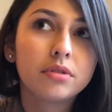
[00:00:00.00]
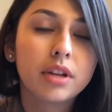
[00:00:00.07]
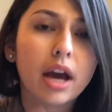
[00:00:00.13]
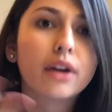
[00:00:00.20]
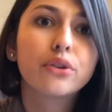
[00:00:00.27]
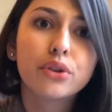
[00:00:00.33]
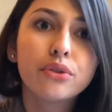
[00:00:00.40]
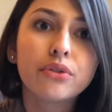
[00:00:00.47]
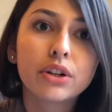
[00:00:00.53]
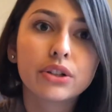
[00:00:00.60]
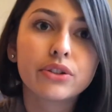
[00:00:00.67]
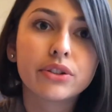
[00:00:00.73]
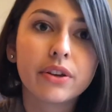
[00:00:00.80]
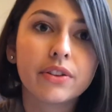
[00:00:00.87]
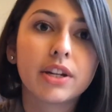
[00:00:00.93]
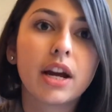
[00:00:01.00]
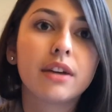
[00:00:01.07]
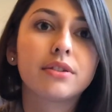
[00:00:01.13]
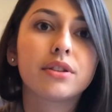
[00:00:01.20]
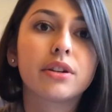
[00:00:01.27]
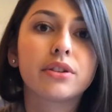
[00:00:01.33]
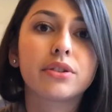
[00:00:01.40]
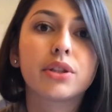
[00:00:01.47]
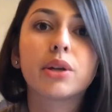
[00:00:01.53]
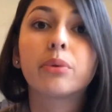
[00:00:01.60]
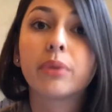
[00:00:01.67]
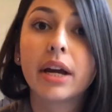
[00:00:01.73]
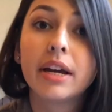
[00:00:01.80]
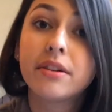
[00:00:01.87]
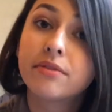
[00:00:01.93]
yeah, 2 versions of the test. There's the
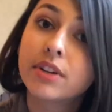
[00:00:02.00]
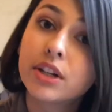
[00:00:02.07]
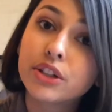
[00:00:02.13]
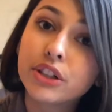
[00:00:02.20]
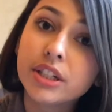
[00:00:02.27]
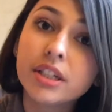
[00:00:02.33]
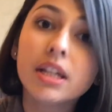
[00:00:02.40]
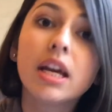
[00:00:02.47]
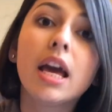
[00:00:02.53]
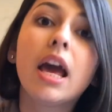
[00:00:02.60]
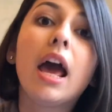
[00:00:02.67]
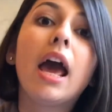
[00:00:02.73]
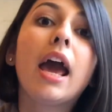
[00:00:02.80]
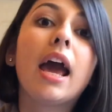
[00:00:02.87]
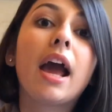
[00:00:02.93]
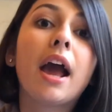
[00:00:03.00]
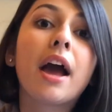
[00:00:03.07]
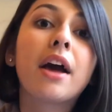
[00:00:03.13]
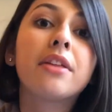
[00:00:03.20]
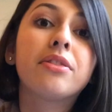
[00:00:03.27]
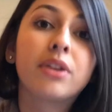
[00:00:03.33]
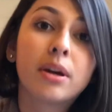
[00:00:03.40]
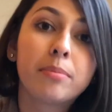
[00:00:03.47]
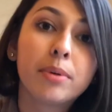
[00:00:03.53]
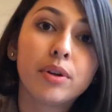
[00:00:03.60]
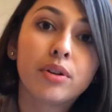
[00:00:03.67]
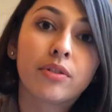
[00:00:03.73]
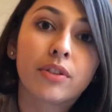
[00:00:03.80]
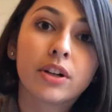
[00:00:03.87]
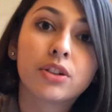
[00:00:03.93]
written version and the
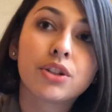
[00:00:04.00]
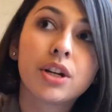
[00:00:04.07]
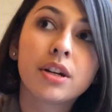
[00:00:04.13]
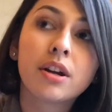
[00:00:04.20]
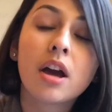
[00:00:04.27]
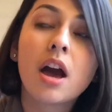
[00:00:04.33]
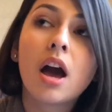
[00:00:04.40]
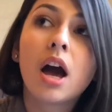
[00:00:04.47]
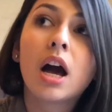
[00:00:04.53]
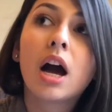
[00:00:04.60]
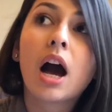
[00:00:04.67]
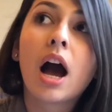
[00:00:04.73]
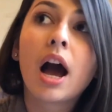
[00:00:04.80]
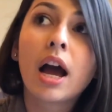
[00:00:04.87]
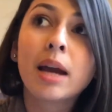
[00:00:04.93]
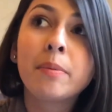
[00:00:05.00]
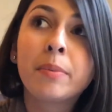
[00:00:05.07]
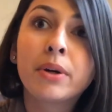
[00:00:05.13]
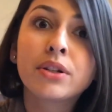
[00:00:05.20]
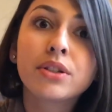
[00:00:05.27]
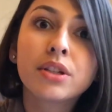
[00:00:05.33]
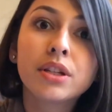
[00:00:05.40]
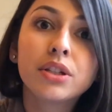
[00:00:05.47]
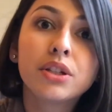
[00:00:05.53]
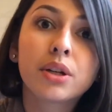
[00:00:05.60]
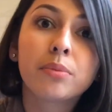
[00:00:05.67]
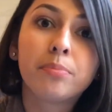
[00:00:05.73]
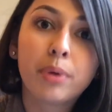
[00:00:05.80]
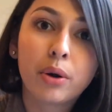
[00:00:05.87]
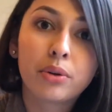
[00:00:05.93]
computer version. I personally
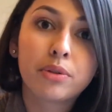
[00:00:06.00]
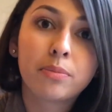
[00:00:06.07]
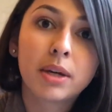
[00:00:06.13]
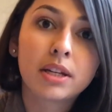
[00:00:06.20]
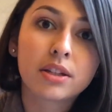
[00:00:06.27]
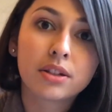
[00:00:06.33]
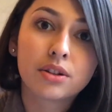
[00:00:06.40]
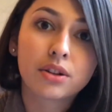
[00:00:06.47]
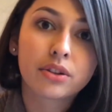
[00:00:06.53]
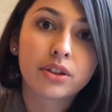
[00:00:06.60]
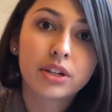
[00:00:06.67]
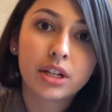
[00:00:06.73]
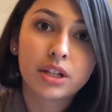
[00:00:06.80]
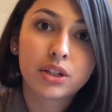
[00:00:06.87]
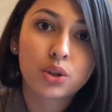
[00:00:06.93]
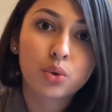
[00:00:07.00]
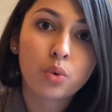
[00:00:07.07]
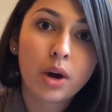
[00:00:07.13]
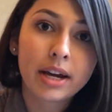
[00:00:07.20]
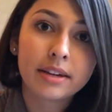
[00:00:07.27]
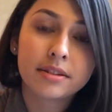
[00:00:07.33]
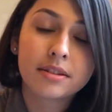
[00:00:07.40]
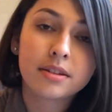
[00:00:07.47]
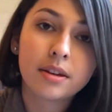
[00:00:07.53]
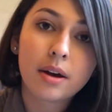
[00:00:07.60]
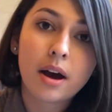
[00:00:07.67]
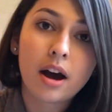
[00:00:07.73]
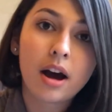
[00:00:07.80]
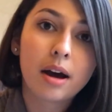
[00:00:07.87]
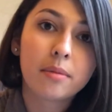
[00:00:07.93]
took both because I took the TEAS twice.
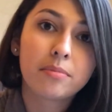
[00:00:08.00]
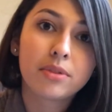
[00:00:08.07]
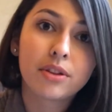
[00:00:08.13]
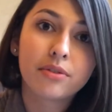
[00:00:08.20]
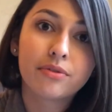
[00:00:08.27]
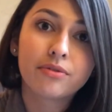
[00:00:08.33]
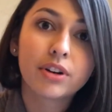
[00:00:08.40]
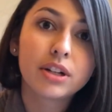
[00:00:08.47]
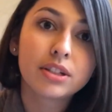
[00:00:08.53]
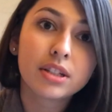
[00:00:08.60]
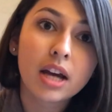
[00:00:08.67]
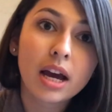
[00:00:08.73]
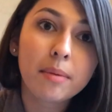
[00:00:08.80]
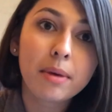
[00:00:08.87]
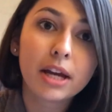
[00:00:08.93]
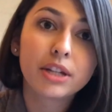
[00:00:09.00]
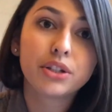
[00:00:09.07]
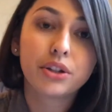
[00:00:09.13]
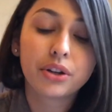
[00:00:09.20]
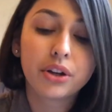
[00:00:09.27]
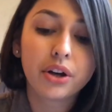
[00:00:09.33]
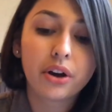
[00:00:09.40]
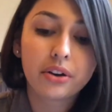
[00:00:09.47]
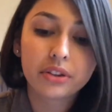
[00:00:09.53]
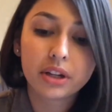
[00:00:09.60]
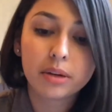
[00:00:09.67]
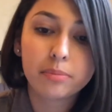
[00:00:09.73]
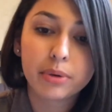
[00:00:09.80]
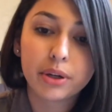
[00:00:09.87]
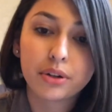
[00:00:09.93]
The first time I took it on the
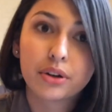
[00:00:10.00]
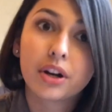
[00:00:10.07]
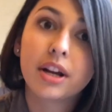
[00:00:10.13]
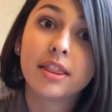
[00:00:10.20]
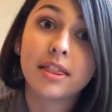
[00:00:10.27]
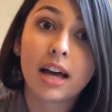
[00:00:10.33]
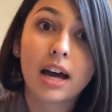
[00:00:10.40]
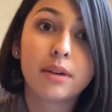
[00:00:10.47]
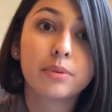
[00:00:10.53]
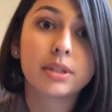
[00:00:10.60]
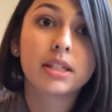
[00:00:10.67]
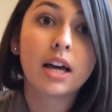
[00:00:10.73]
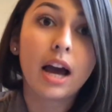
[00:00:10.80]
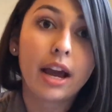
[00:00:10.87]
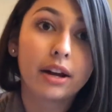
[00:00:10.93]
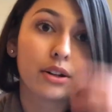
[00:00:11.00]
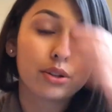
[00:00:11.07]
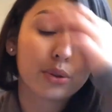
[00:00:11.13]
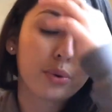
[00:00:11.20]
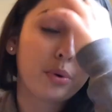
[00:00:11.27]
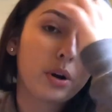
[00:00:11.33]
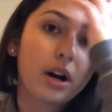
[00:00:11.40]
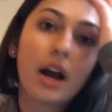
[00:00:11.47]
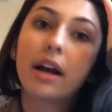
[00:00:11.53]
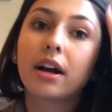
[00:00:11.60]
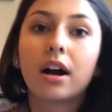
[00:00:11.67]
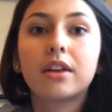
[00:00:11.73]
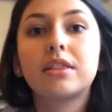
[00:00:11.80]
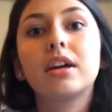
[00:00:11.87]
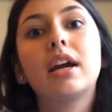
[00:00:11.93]
computer, and that was the higher score. I
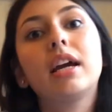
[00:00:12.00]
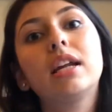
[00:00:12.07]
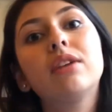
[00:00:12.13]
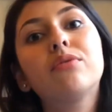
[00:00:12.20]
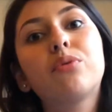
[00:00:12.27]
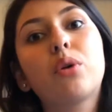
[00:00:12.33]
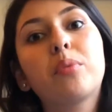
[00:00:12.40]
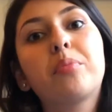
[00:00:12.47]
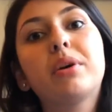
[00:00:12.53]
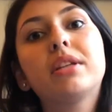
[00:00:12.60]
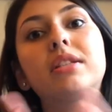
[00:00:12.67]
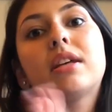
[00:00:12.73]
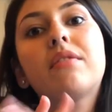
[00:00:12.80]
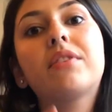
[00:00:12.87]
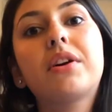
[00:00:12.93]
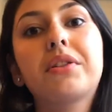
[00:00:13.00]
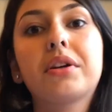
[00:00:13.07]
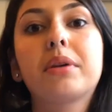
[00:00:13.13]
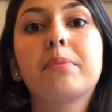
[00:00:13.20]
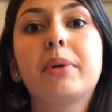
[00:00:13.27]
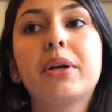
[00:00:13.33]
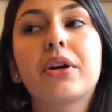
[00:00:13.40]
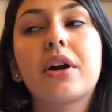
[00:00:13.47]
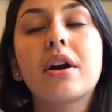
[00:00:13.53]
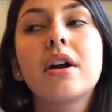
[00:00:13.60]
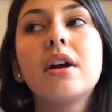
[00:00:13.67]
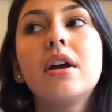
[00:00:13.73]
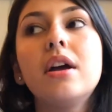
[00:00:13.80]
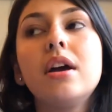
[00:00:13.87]
got the 84.7 on the computer.